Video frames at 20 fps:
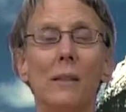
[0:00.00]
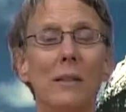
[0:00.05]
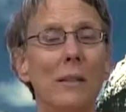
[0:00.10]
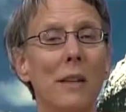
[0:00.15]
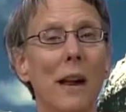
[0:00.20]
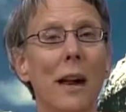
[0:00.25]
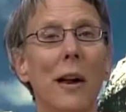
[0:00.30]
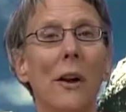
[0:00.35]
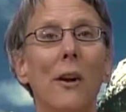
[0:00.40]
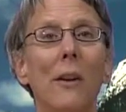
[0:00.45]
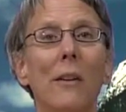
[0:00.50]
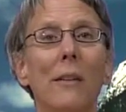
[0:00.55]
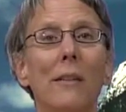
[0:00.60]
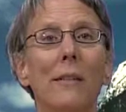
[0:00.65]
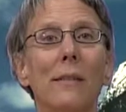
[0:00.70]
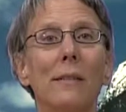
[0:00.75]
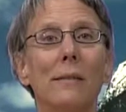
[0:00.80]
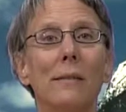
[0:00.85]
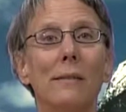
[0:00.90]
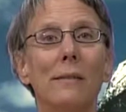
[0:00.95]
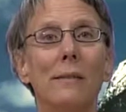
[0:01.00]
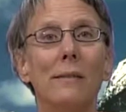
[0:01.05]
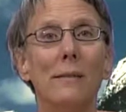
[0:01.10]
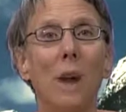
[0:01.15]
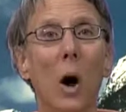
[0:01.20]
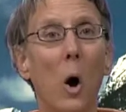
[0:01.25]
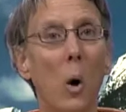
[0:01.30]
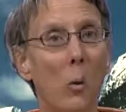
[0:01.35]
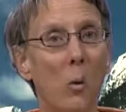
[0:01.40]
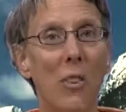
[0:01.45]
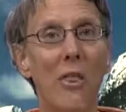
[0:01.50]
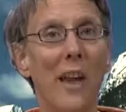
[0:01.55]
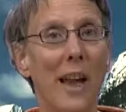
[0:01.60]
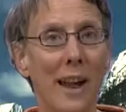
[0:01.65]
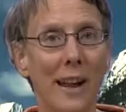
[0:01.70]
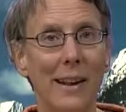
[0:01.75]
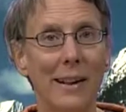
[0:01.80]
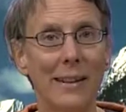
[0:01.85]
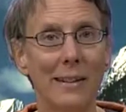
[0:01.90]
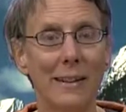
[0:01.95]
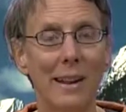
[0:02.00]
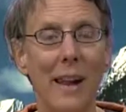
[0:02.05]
their own thing.